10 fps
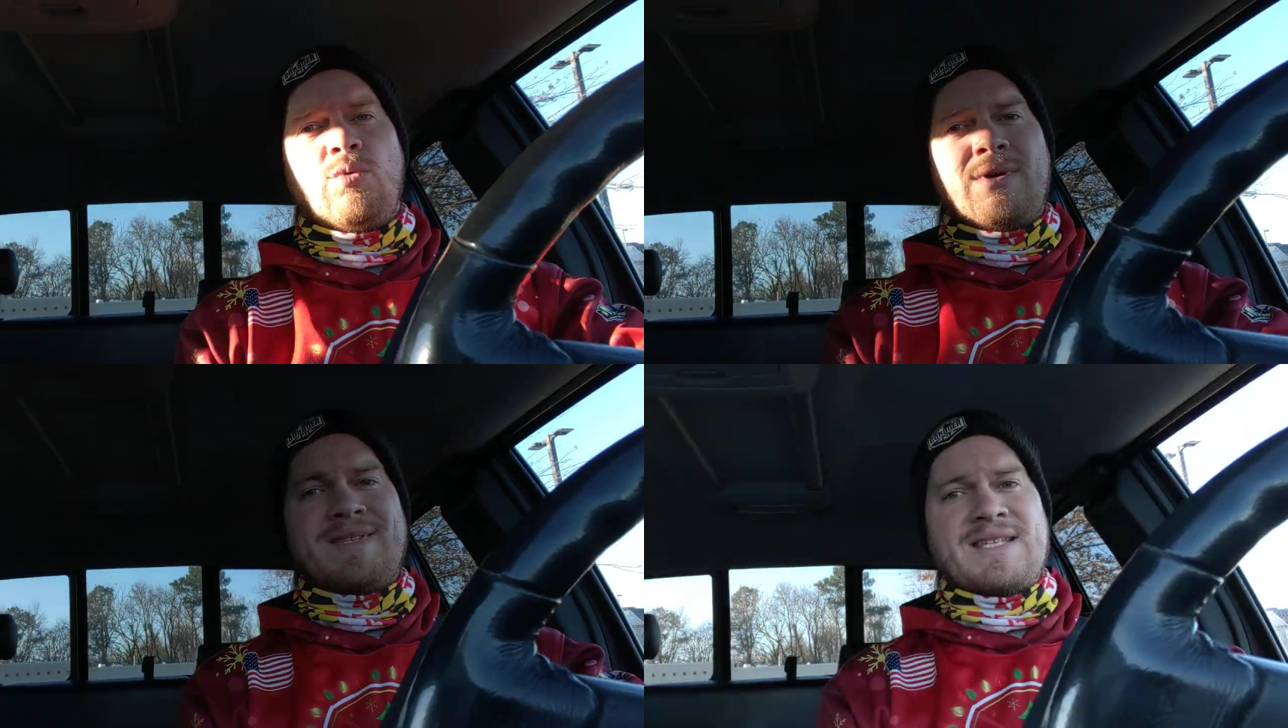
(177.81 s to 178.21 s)
it
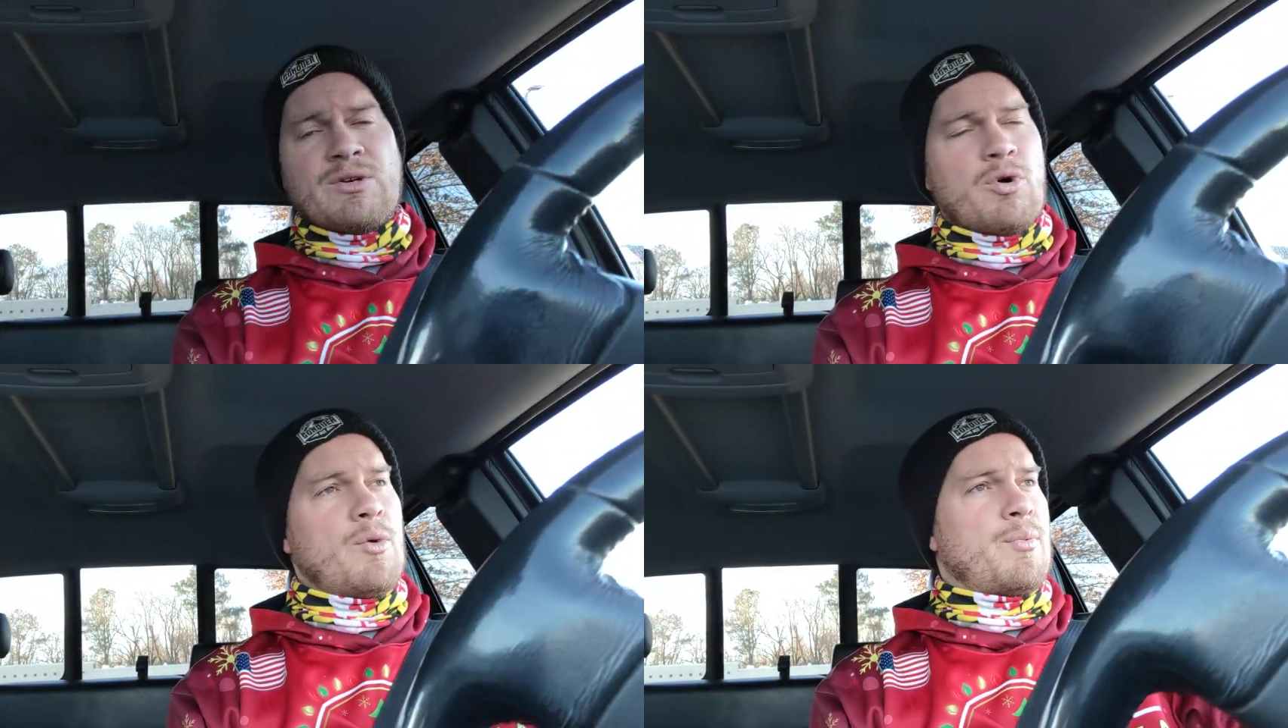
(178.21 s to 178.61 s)
with
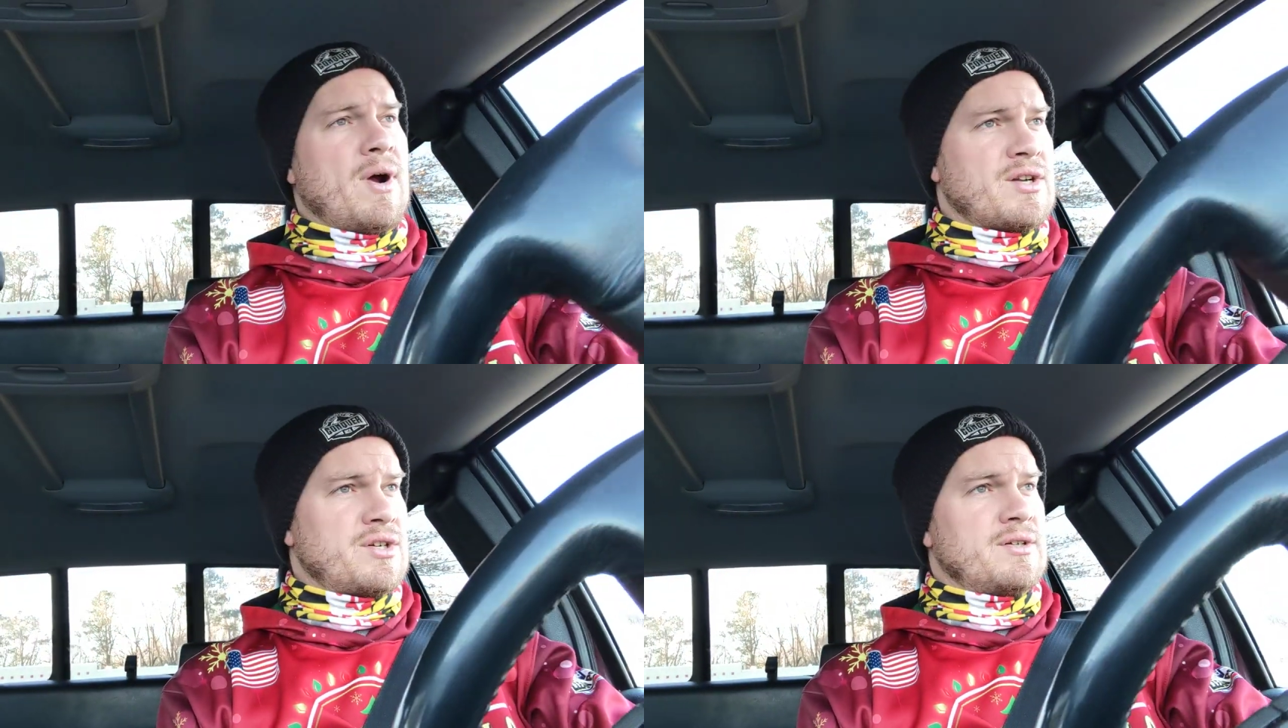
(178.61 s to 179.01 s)
zero
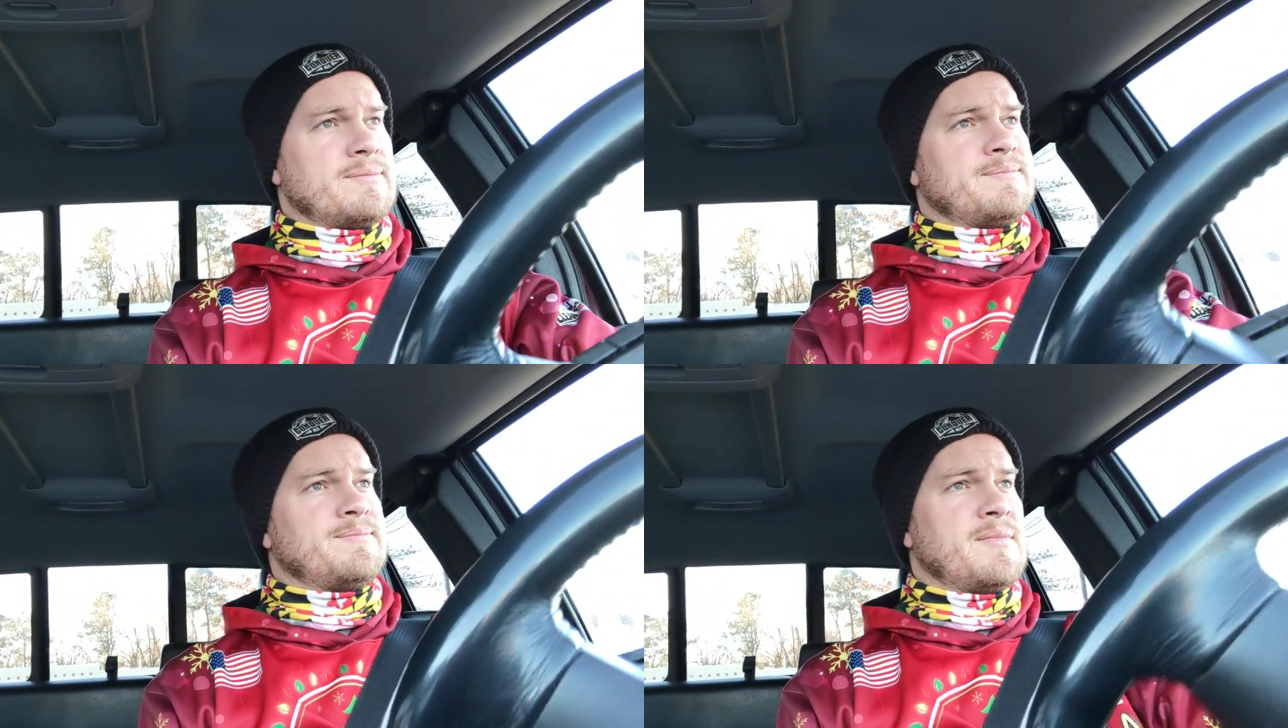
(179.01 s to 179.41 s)
pressure.
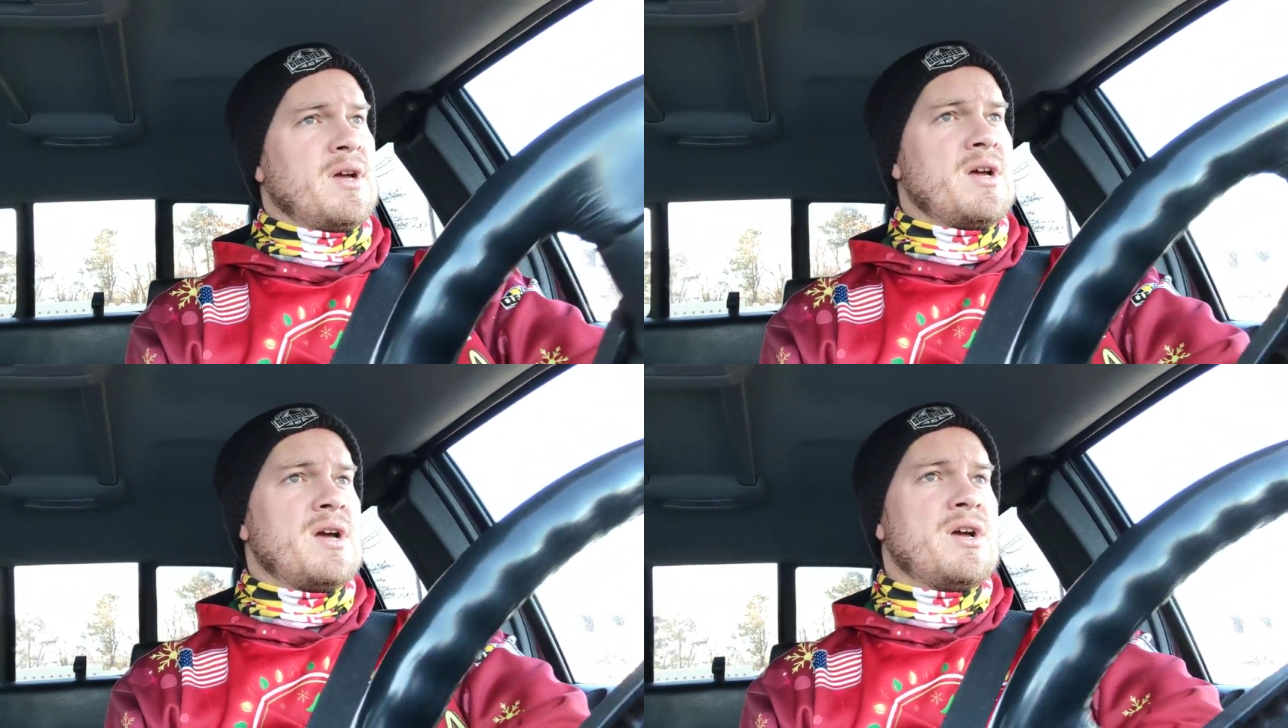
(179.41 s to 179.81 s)

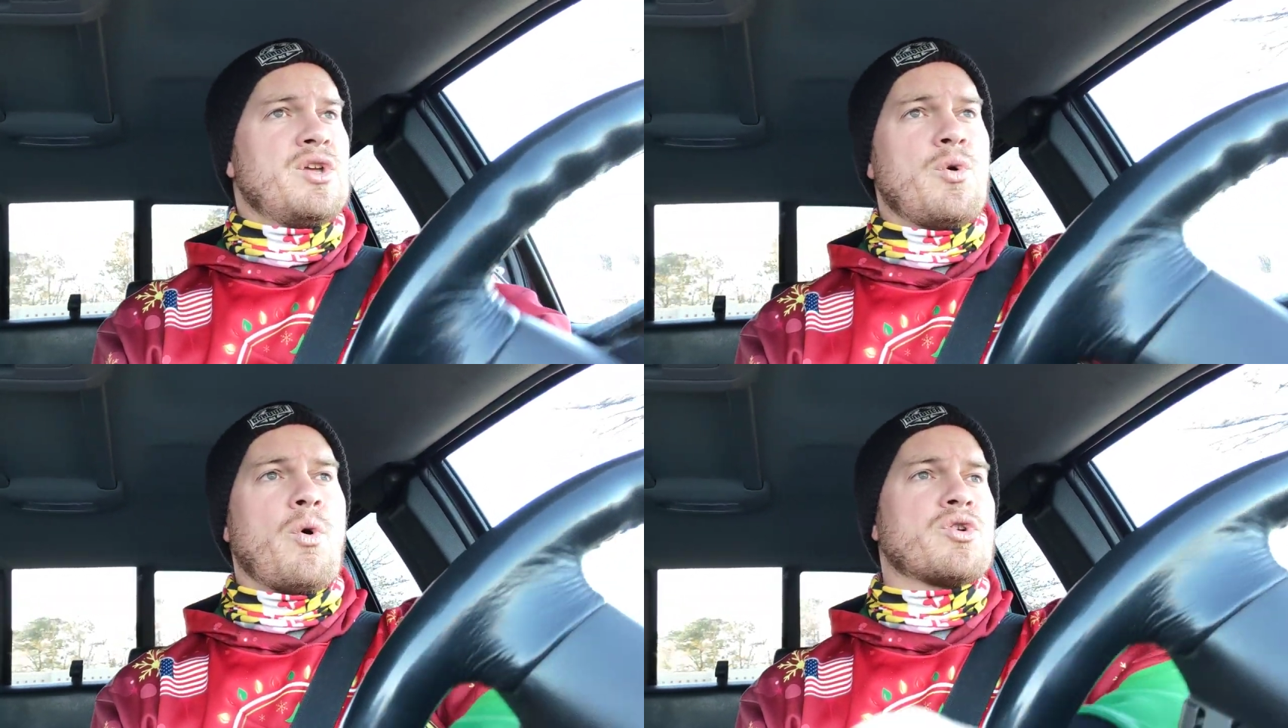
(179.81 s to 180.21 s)

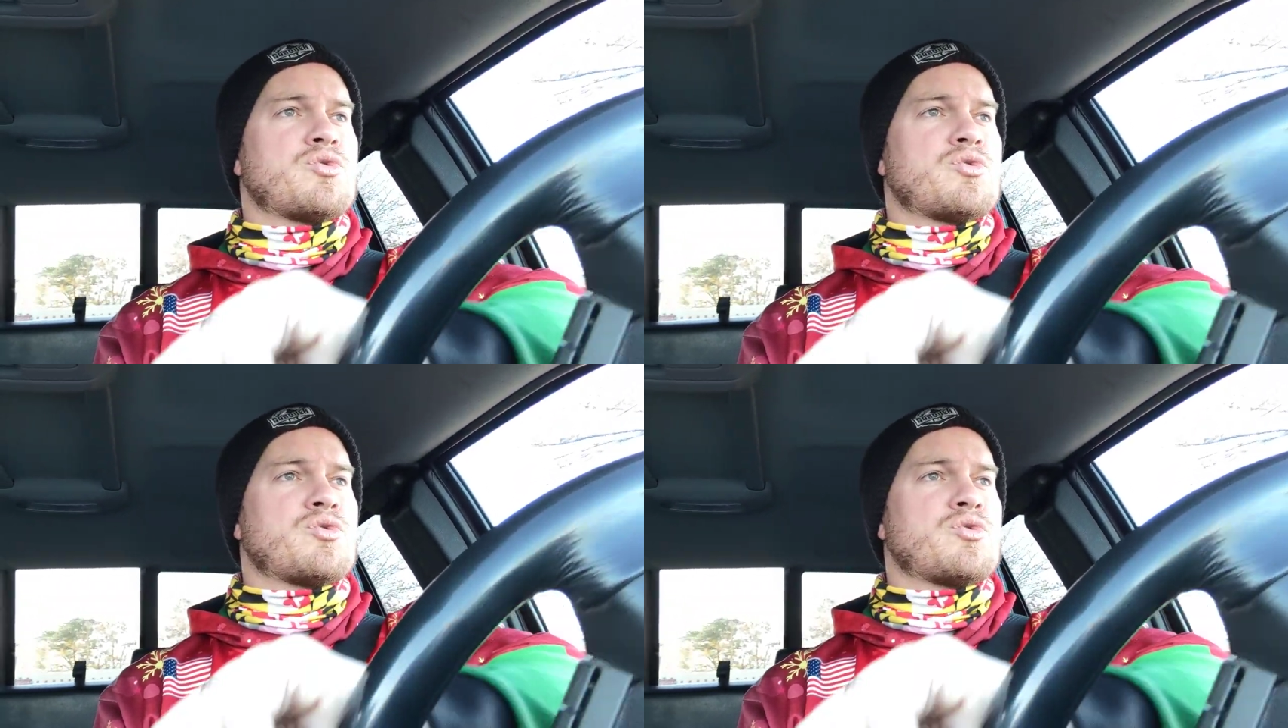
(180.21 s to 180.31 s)
You are